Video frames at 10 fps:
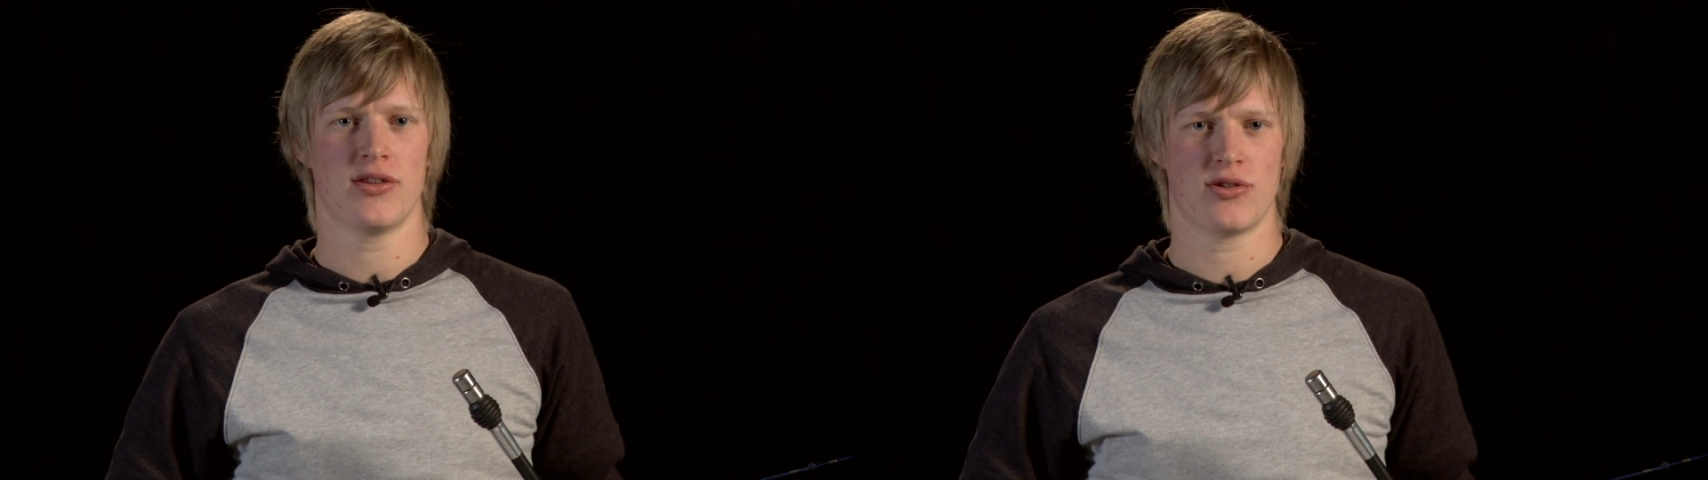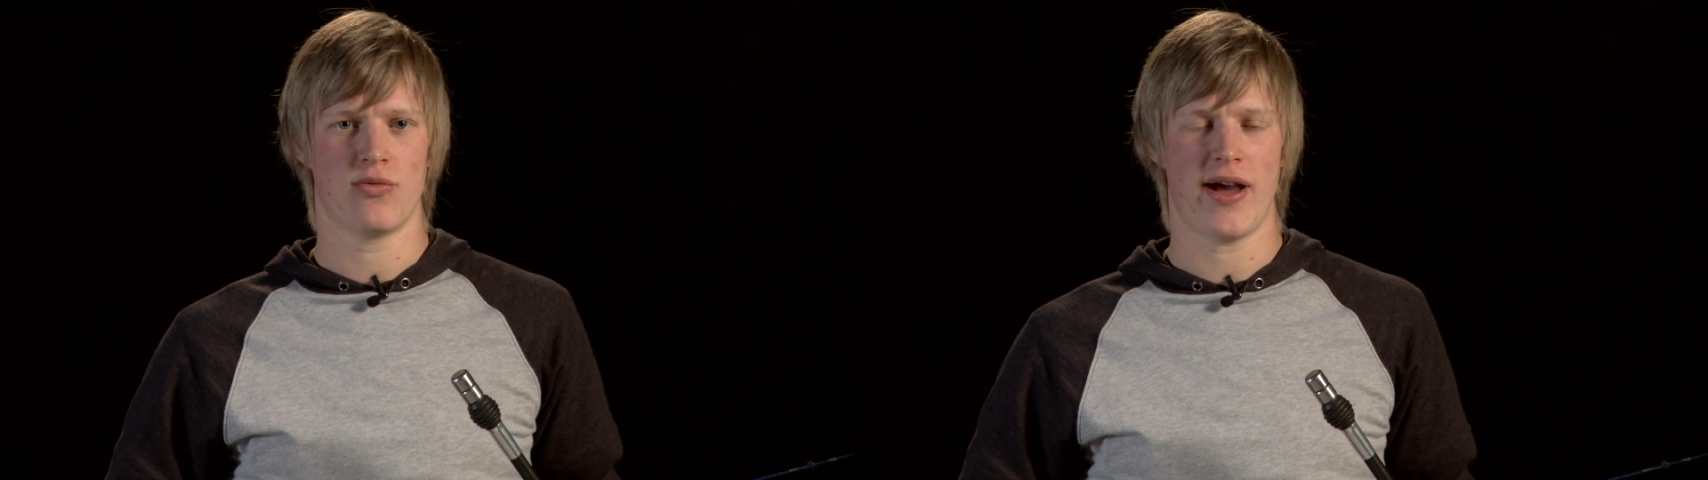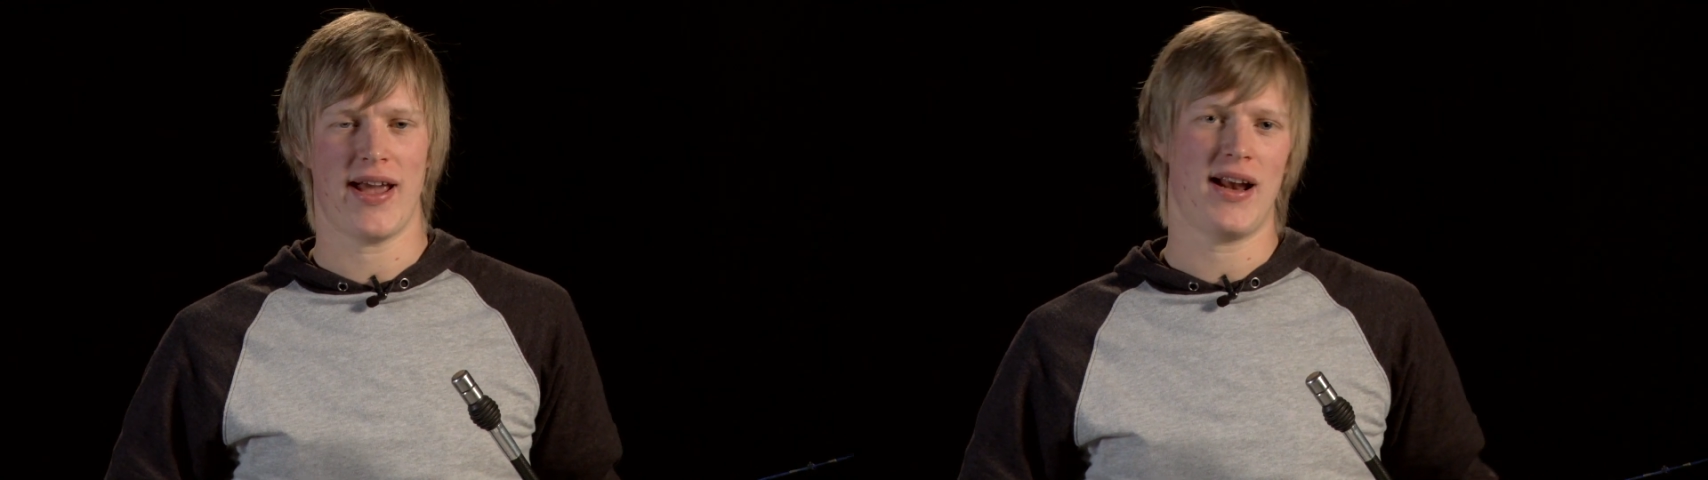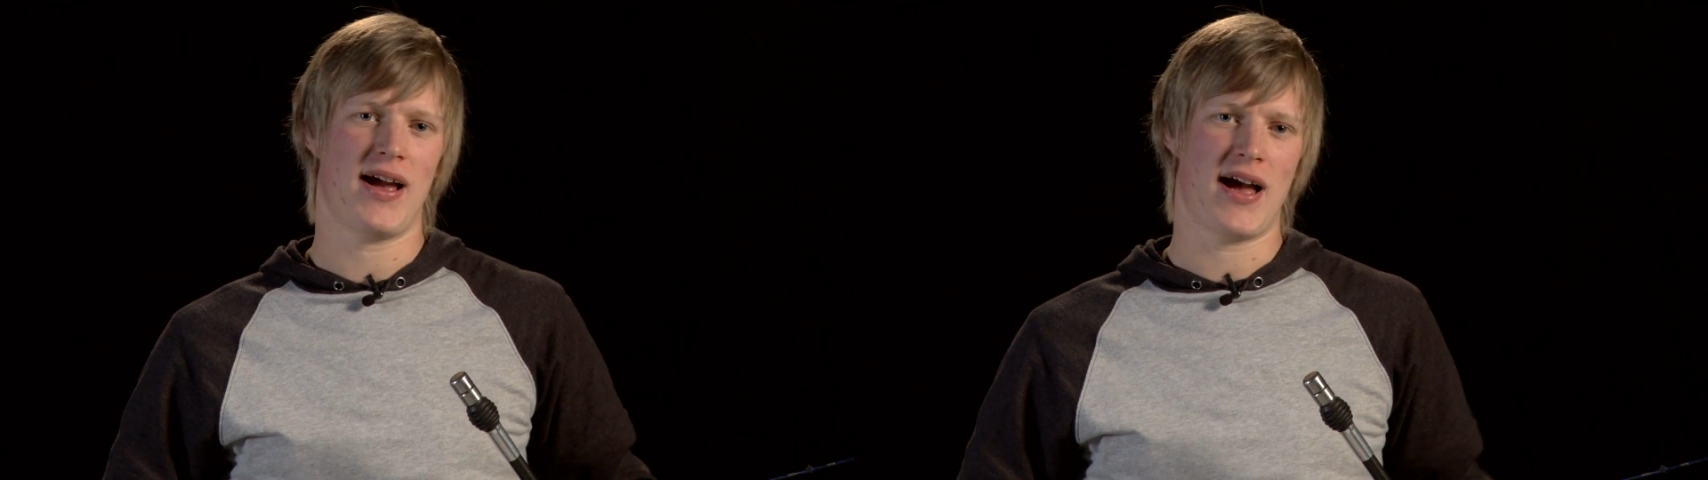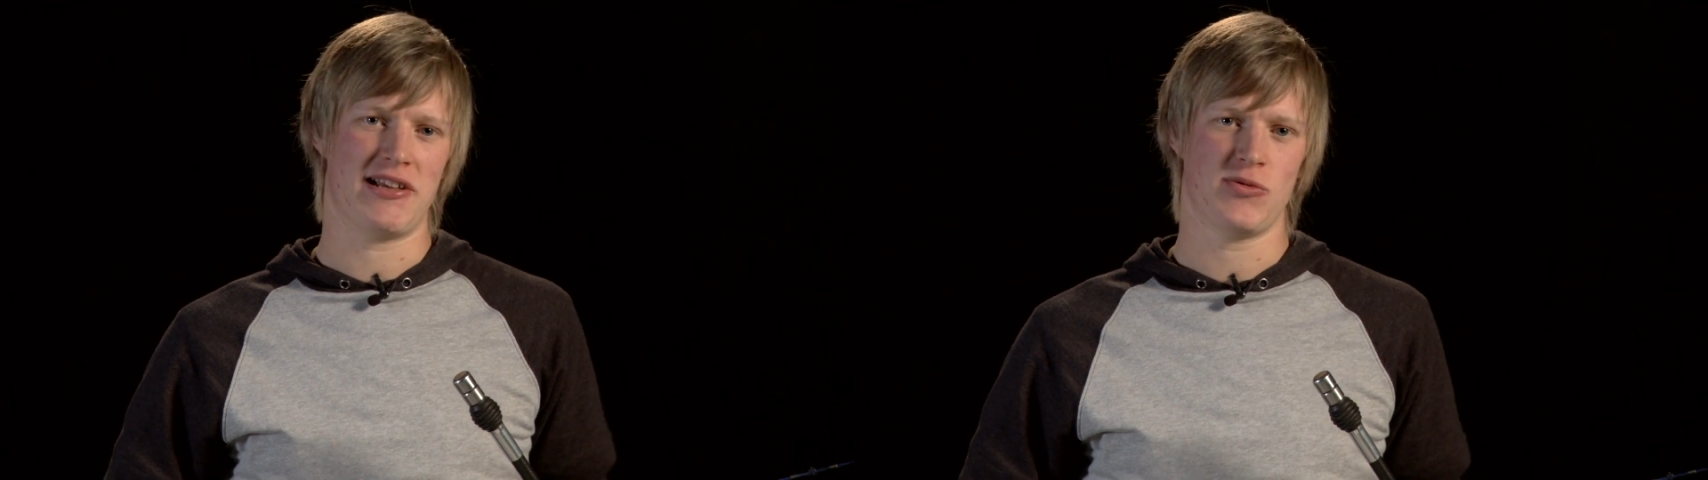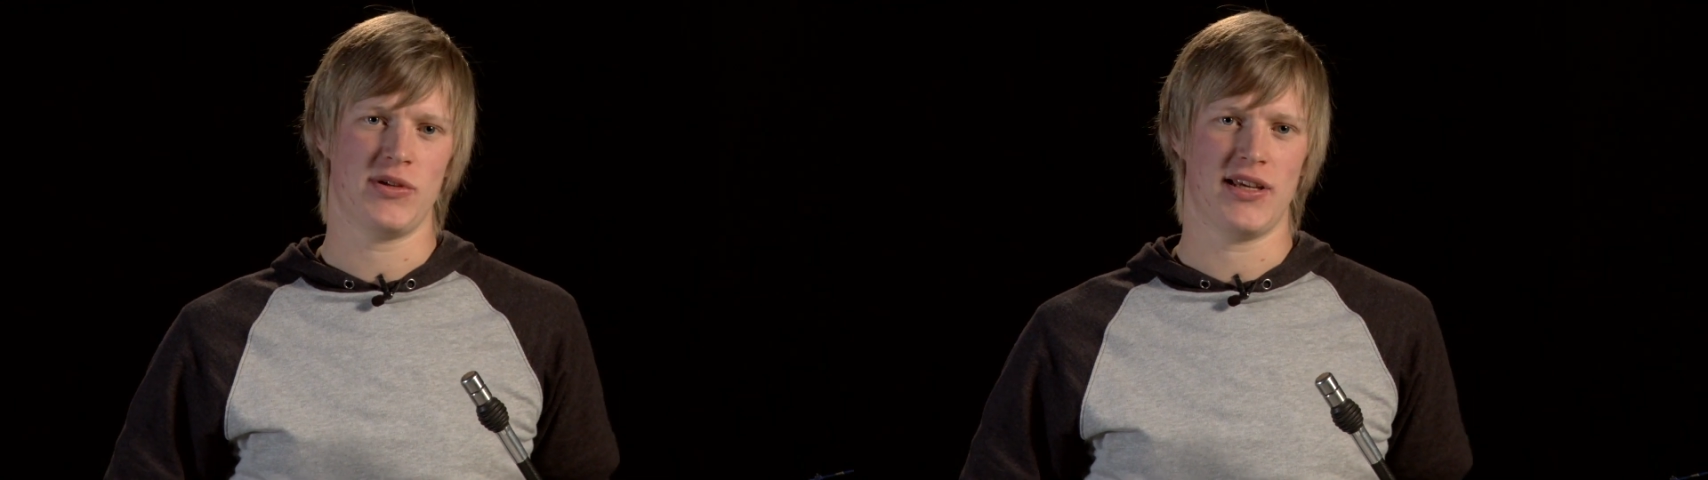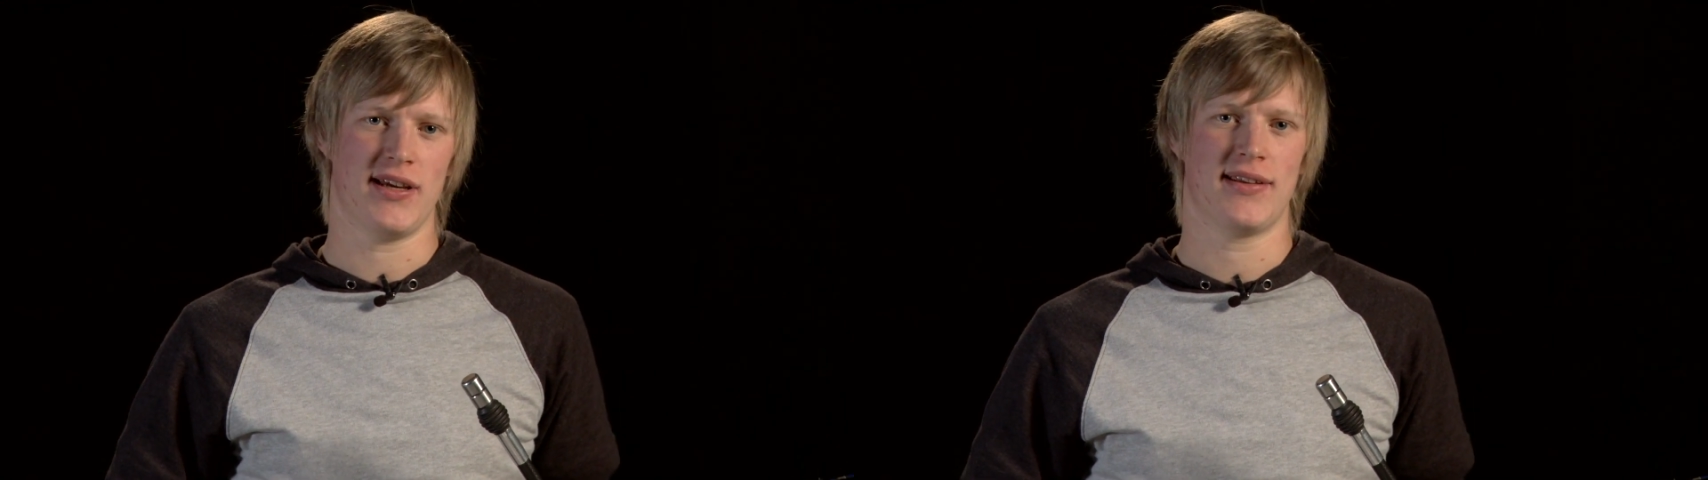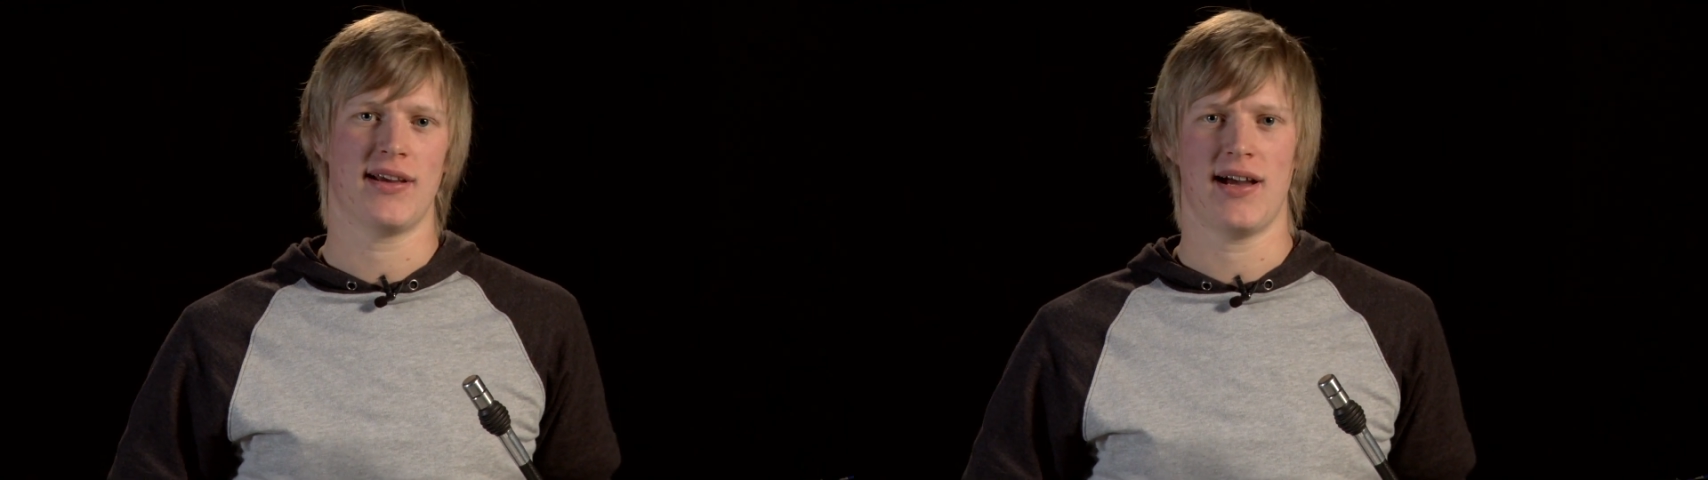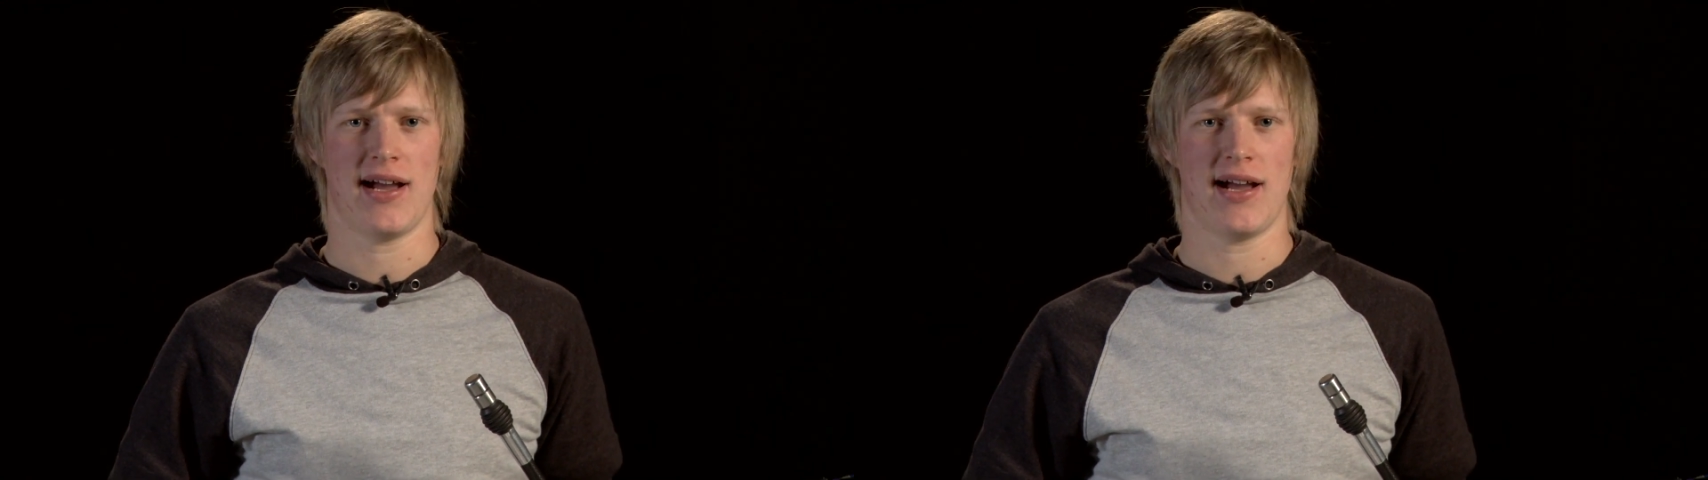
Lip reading: to weigh it as we did